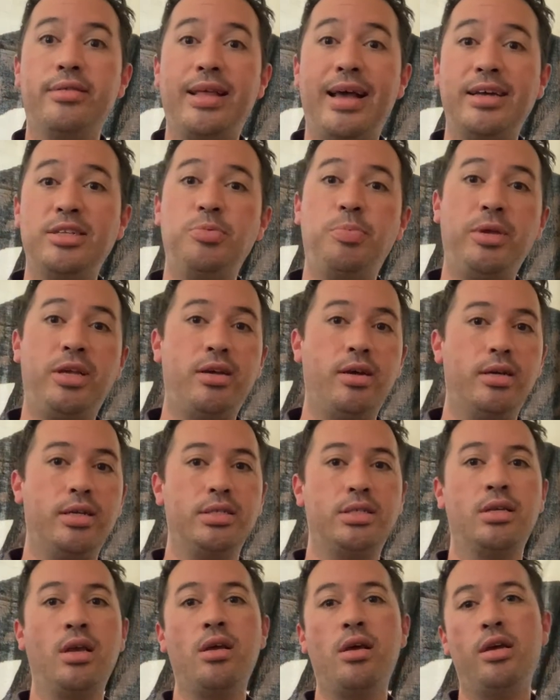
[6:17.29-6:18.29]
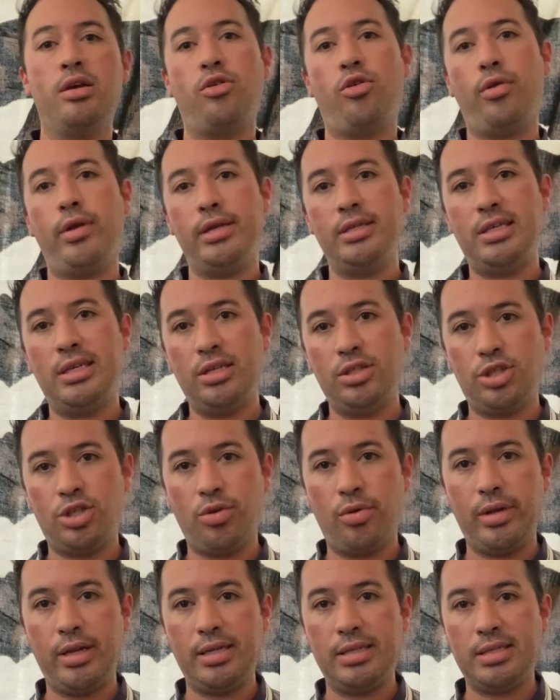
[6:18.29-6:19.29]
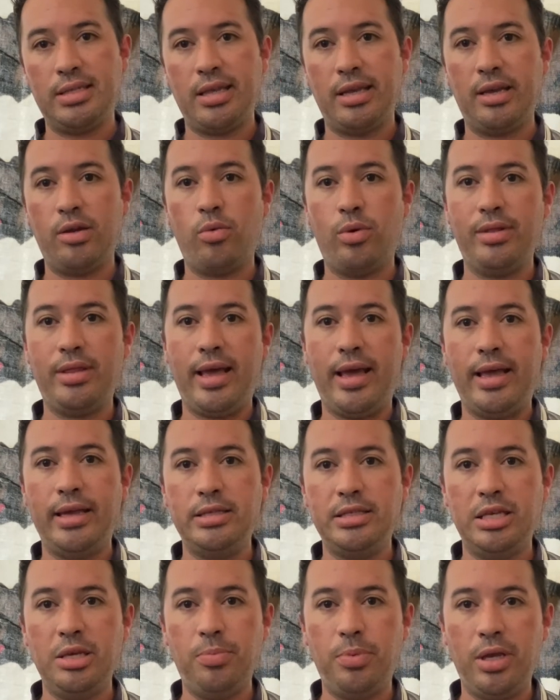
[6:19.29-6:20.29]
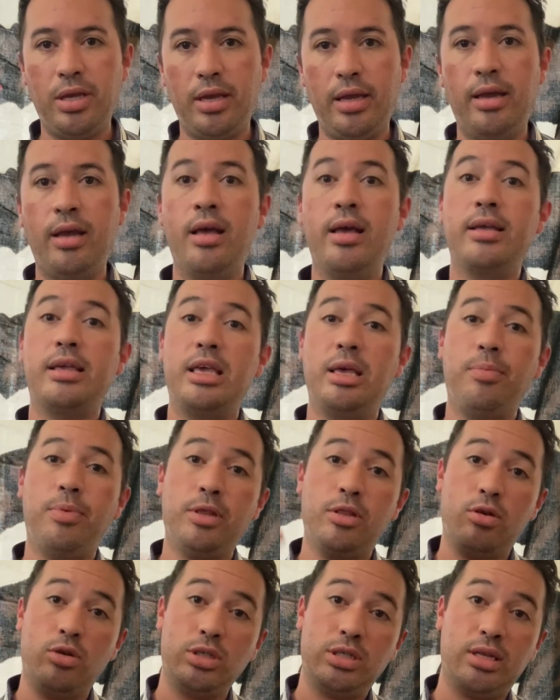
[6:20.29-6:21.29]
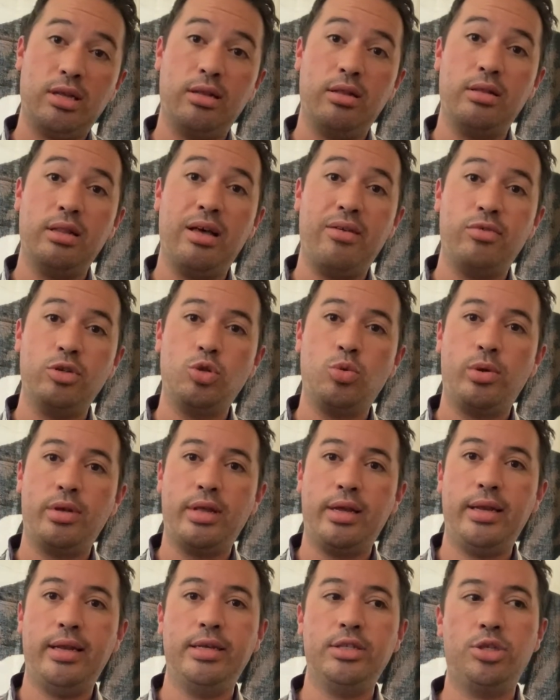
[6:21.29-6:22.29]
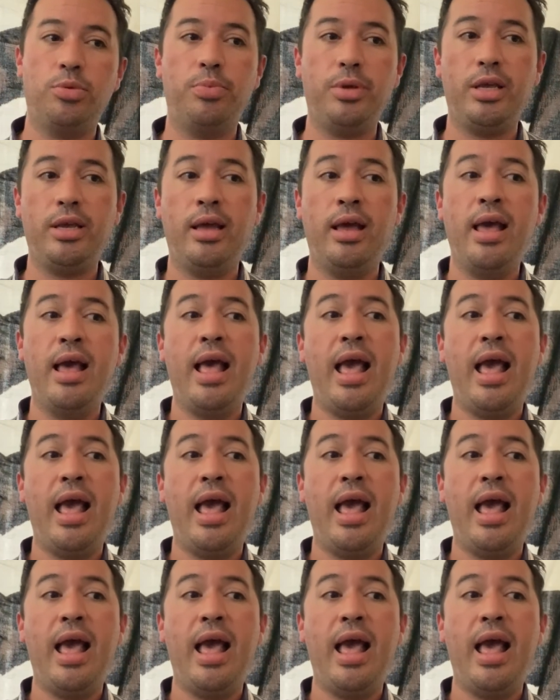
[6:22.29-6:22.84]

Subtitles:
That's because creatine's doing its thing with ATP, keeping those levels where they need to be.